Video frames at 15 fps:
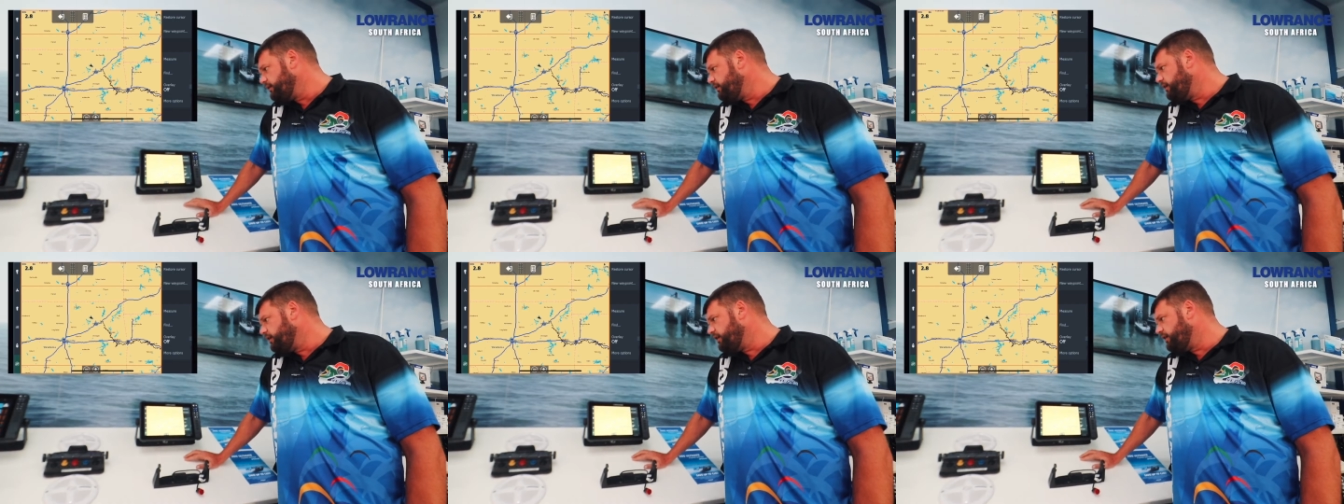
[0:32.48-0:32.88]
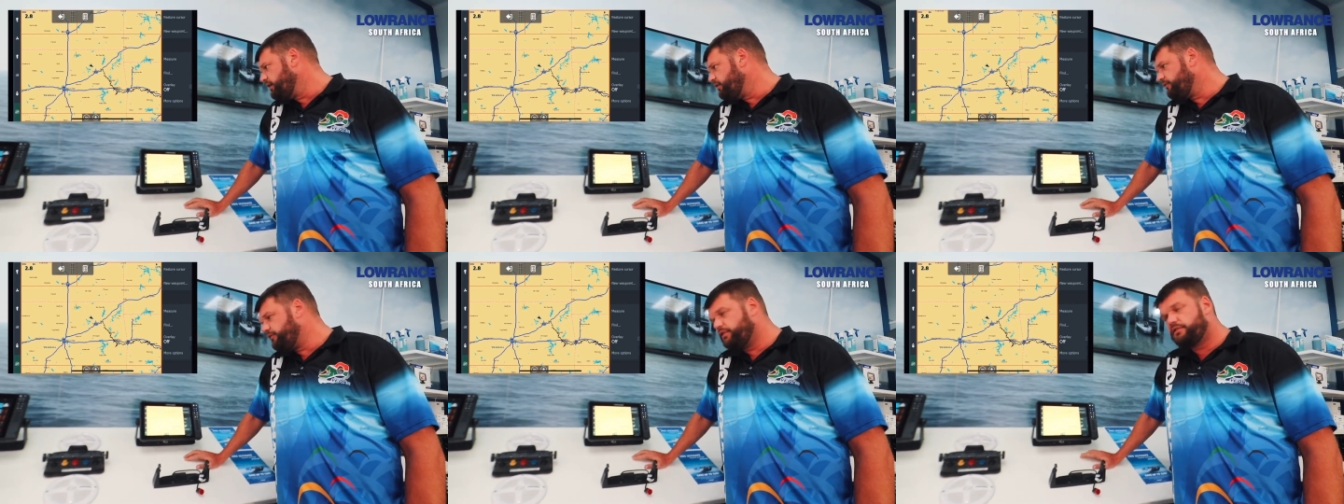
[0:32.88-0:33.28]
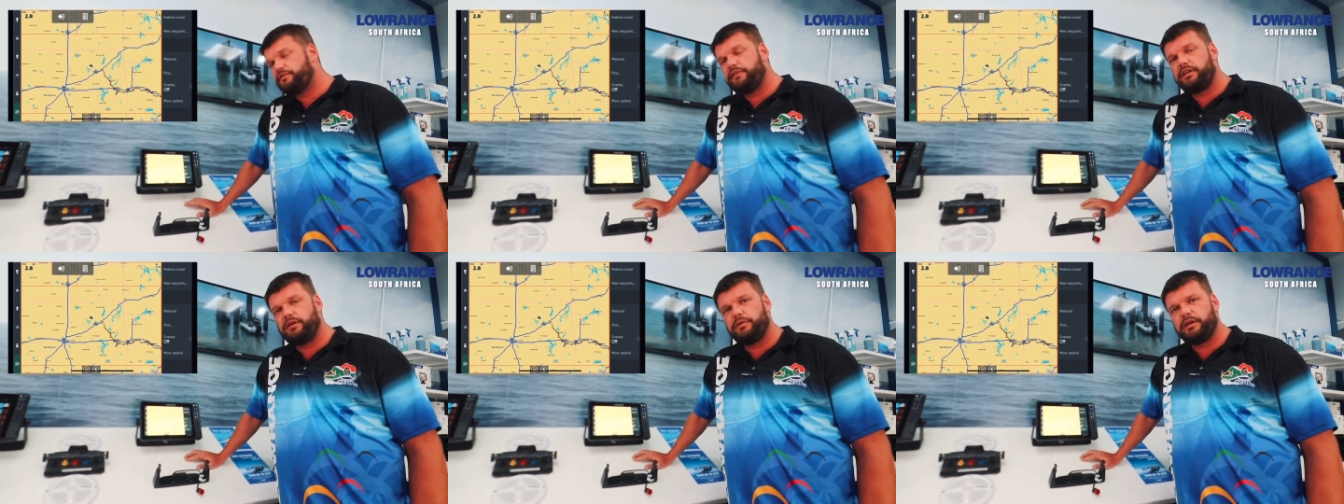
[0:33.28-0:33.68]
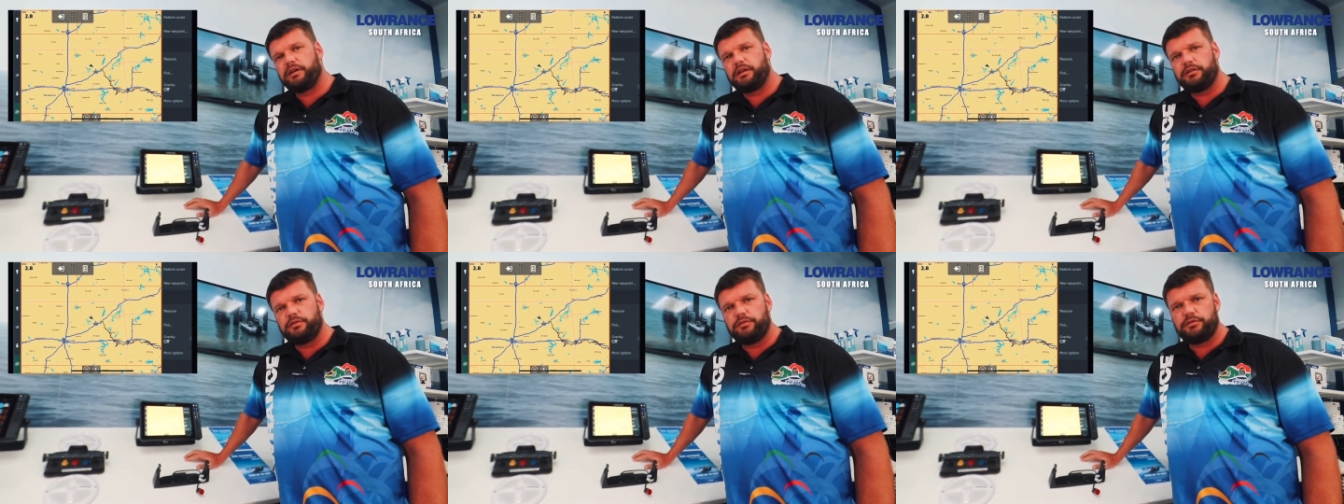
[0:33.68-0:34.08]
The first video we're
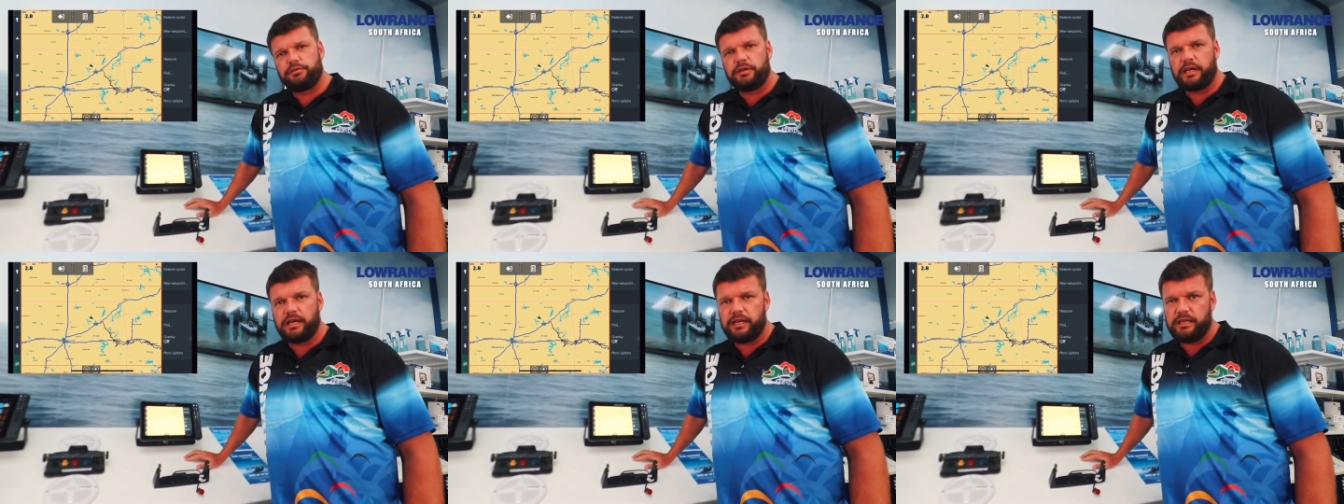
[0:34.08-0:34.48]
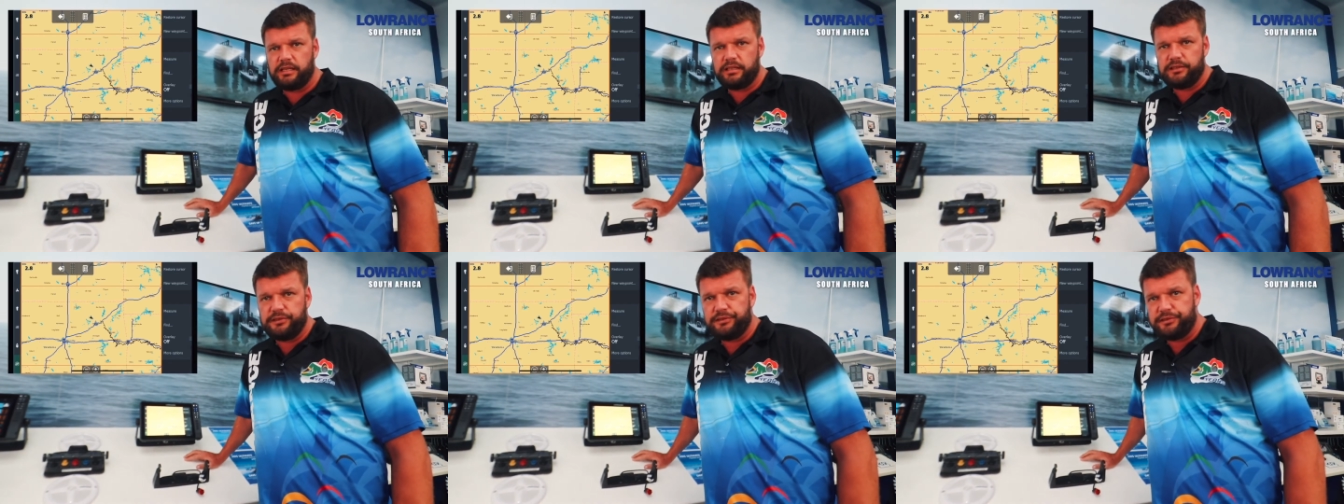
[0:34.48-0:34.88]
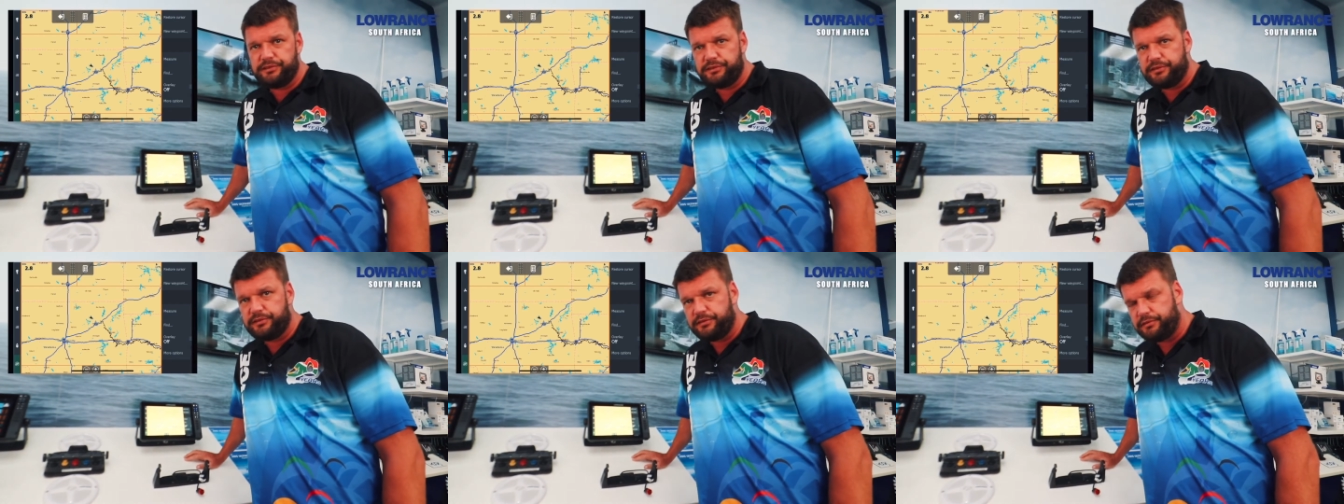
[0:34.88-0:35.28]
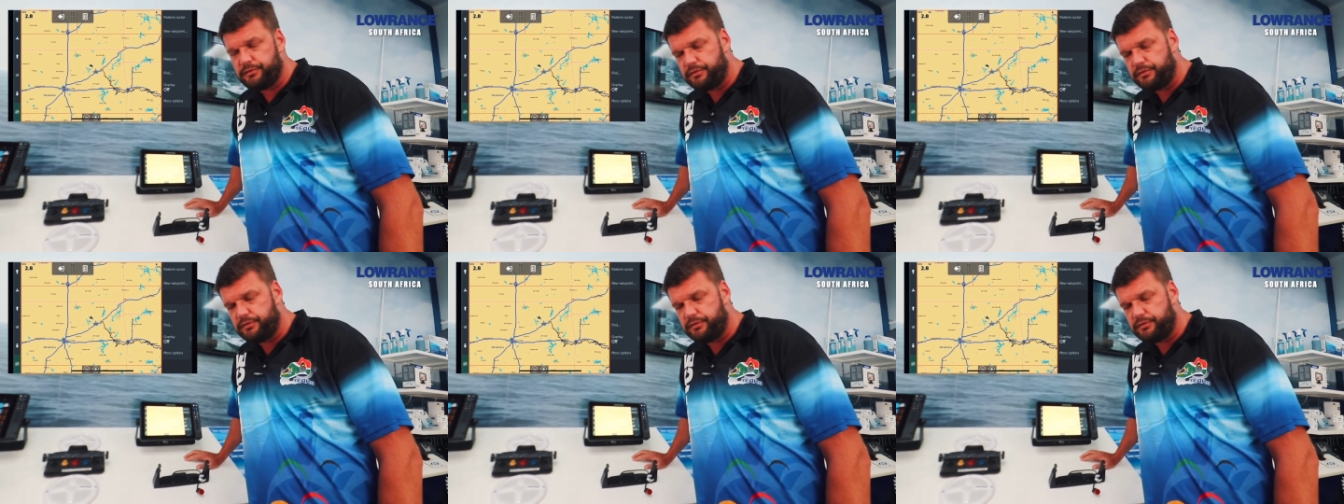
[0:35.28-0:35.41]
going to do today is